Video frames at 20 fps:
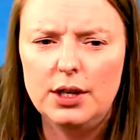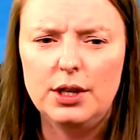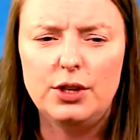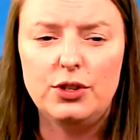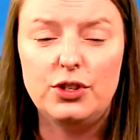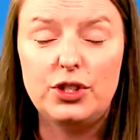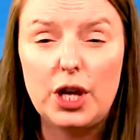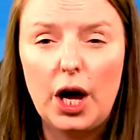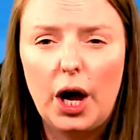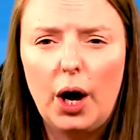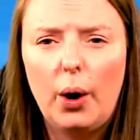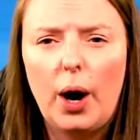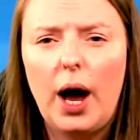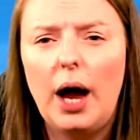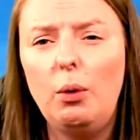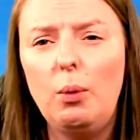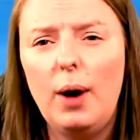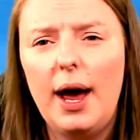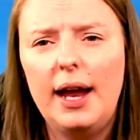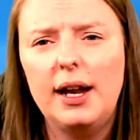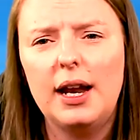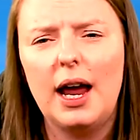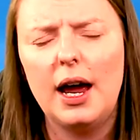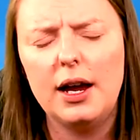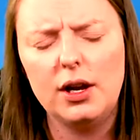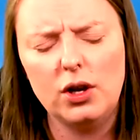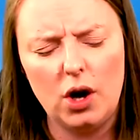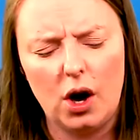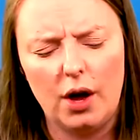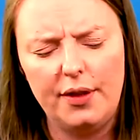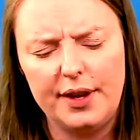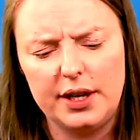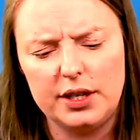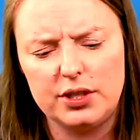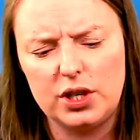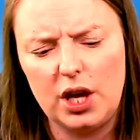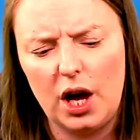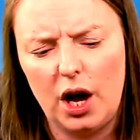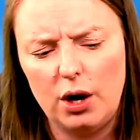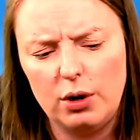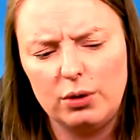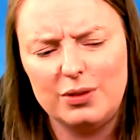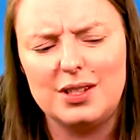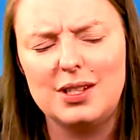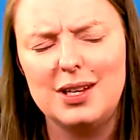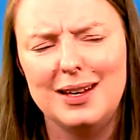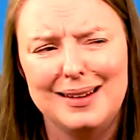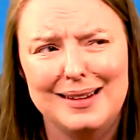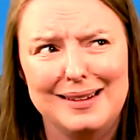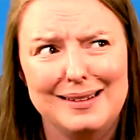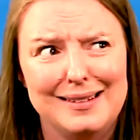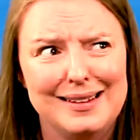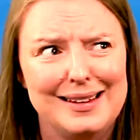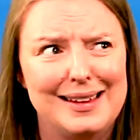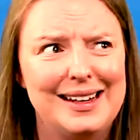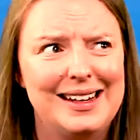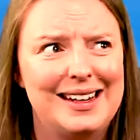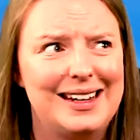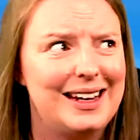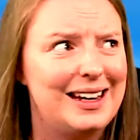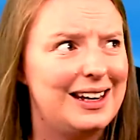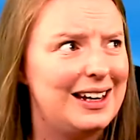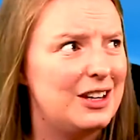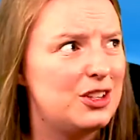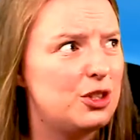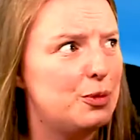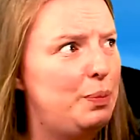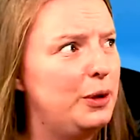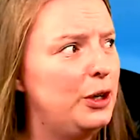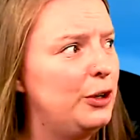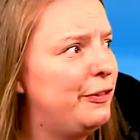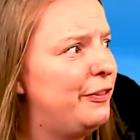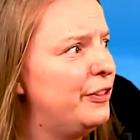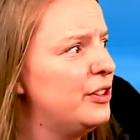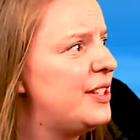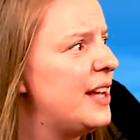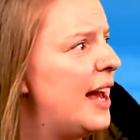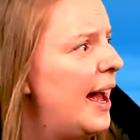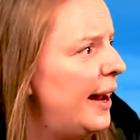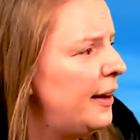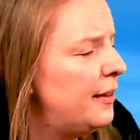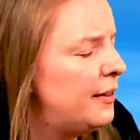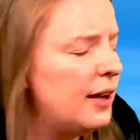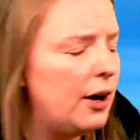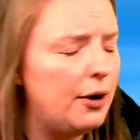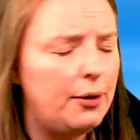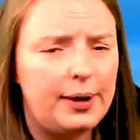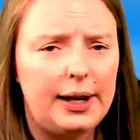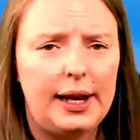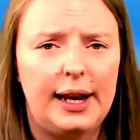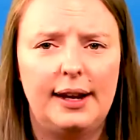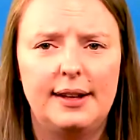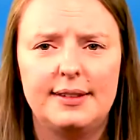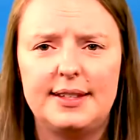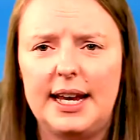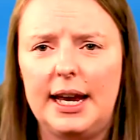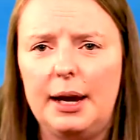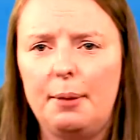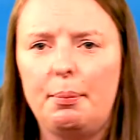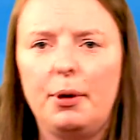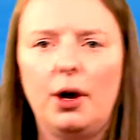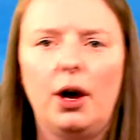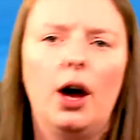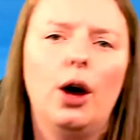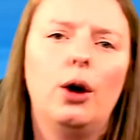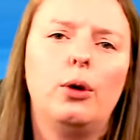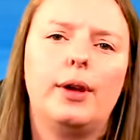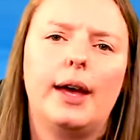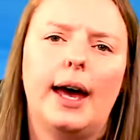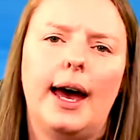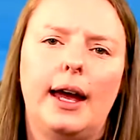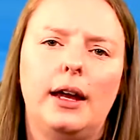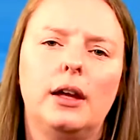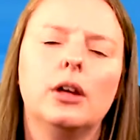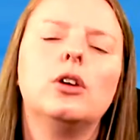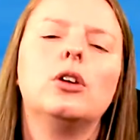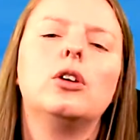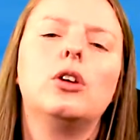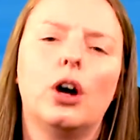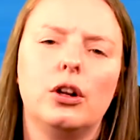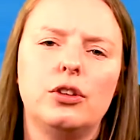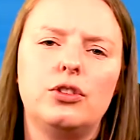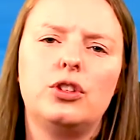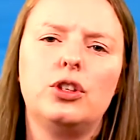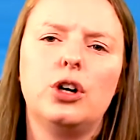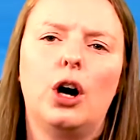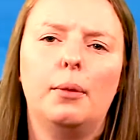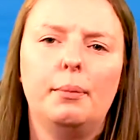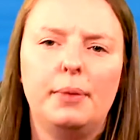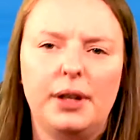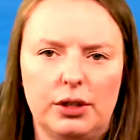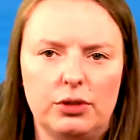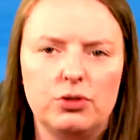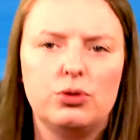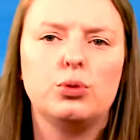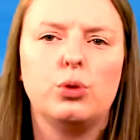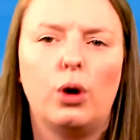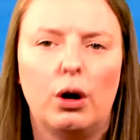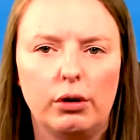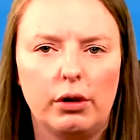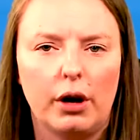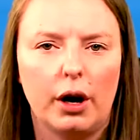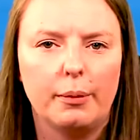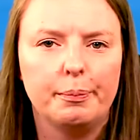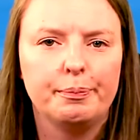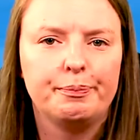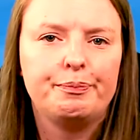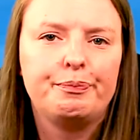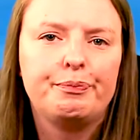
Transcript: So I went and got this coat thinking it's a beautiful day, don't need it, but okay, God's told me, so I'll go.